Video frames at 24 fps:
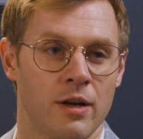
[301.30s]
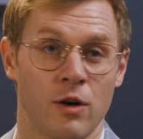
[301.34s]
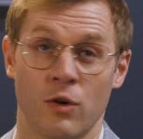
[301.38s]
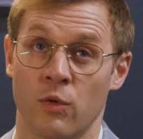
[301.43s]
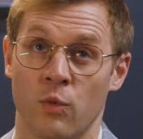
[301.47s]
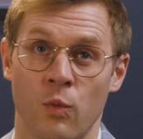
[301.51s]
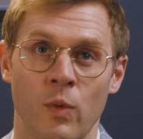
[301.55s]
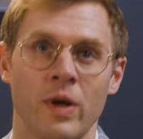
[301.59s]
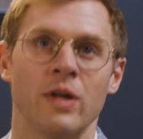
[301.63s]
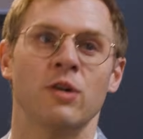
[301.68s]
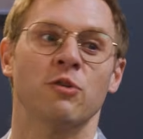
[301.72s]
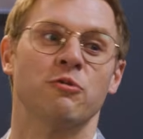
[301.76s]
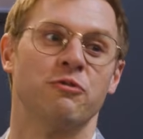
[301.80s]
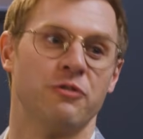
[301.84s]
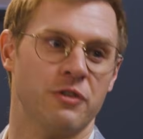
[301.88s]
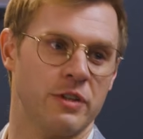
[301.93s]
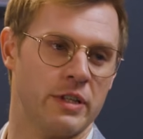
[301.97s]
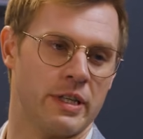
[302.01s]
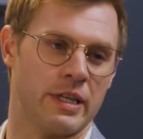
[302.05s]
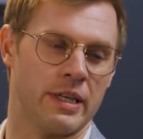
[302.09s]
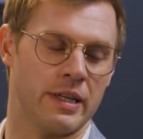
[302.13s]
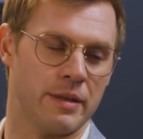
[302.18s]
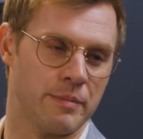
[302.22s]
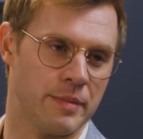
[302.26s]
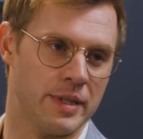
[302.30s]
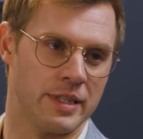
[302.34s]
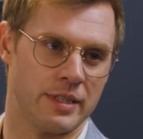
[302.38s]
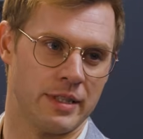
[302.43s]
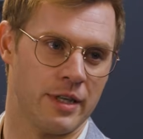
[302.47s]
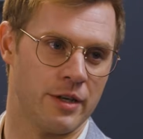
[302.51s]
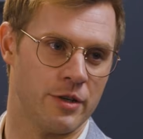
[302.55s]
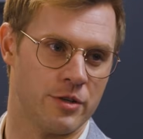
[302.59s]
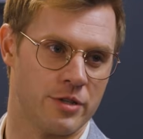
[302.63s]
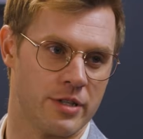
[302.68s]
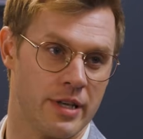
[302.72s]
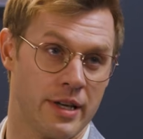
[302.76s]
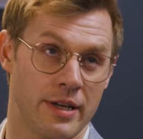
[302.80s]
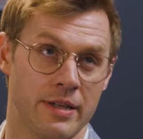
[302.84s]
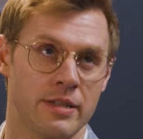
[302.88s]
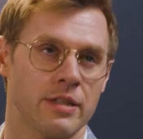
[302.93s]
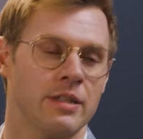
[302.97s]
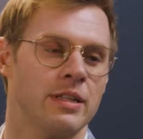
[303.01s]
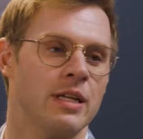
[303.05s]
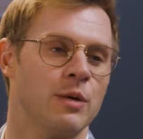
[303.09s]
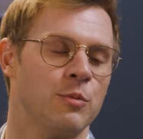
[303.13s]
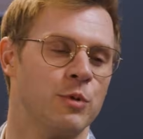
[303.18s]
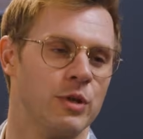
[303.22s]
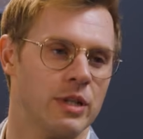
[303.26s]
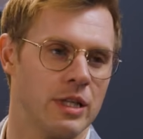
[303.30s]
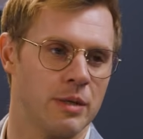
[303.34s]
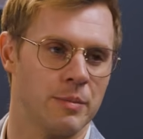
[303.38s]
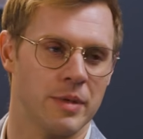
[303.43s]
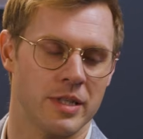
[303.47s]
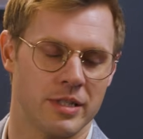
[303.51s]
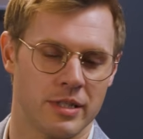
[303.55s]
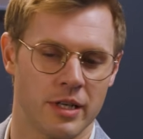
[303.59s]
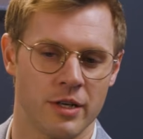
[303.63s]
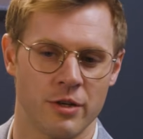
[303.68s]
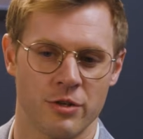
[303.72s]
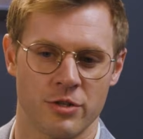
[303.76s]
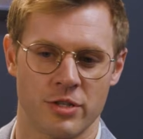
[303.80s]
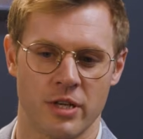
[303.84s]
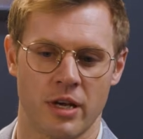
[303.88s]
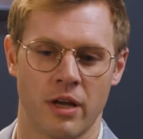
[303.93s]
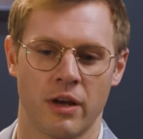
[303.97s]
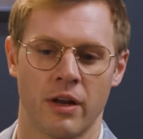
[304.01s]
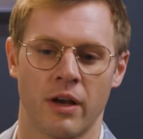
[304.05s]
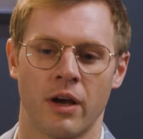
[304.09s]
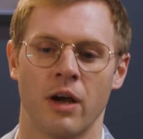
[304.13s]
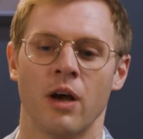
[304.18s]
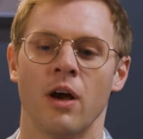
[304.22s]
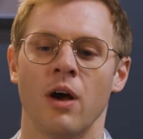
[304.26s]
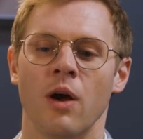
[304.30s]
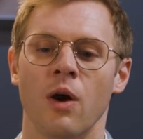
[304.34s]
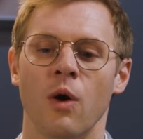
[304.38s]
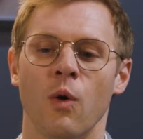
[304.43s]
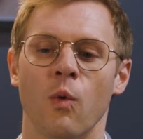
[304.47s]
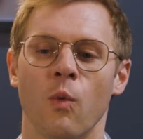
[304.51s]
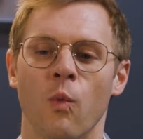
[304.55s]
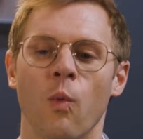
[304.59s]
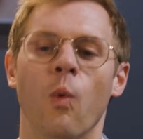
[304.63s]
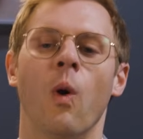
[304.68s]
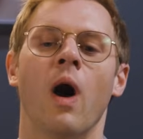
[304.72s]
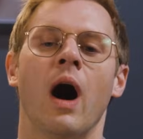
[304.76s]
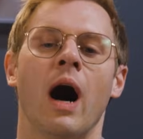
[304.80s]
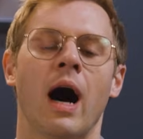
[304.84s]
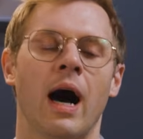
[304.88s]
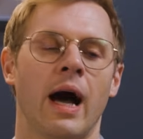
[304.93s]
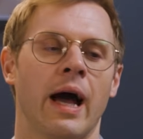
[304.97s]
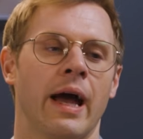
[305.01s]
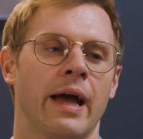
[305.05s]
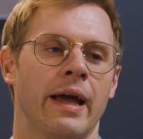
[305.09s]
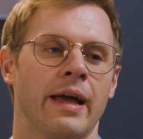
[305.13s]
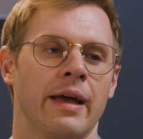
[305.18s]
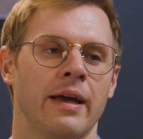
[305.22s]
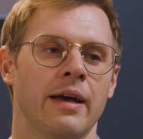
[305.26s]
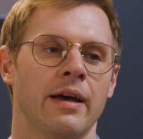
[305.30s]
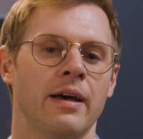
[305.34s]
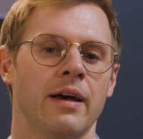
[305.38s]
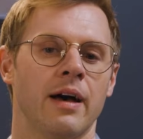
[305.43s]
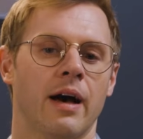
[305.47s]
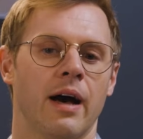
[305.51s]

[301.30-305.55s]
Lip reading: or willfully misunderstanding, deliberately misunderstanding why